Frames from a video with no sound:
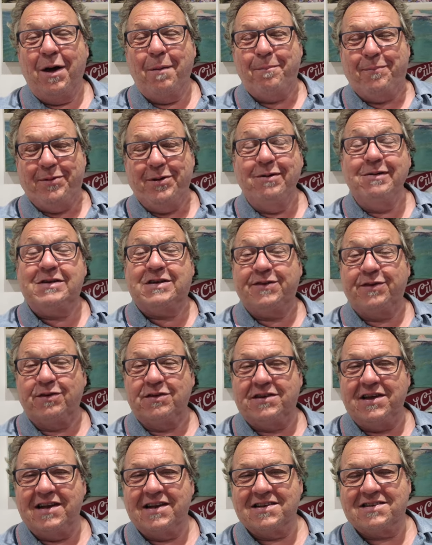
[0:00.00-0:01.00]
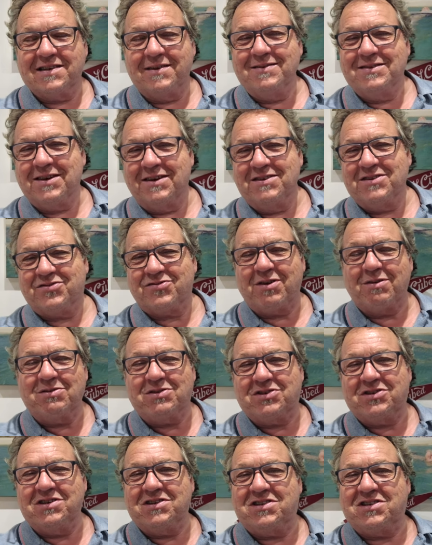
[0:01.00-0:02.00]
beautiful dinner. Sometimes
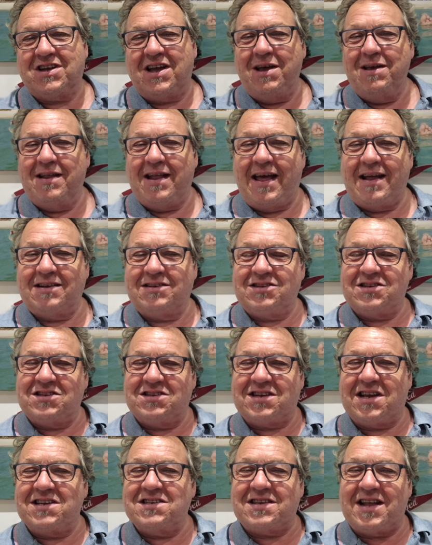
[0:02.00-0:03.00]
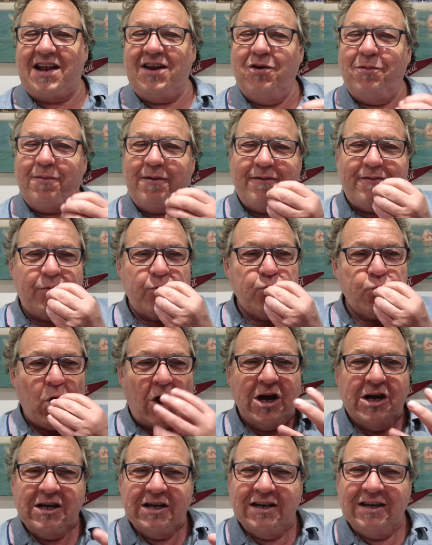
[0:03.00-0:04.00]
roast just take that, just taste that little bit.
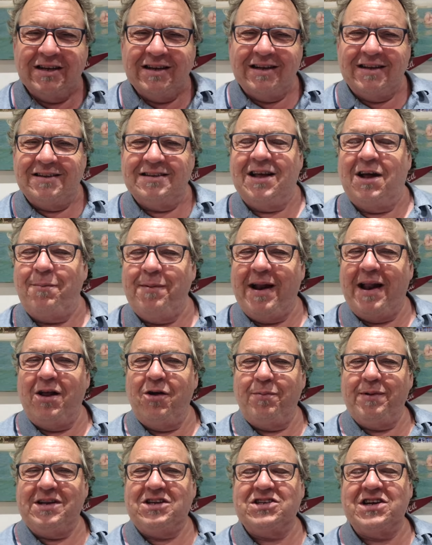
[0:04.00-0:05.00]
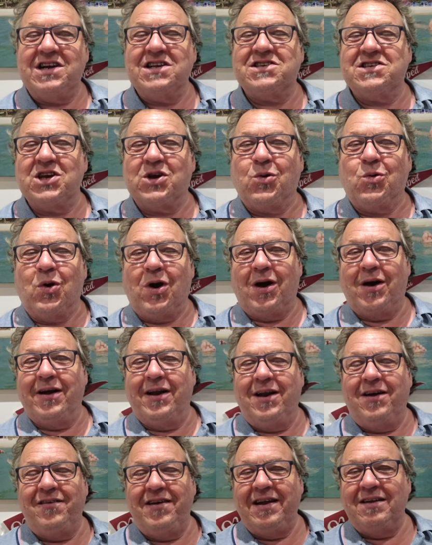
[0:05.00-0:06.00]
I mean, a little bit jealous at quiet.
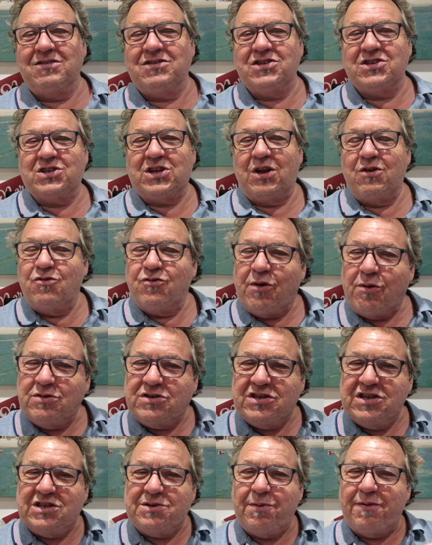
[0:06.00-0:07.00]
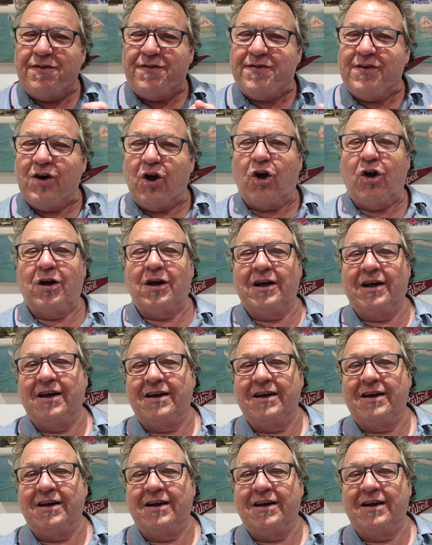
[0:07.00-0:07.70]
I mean, it was just a roasted with. Oh,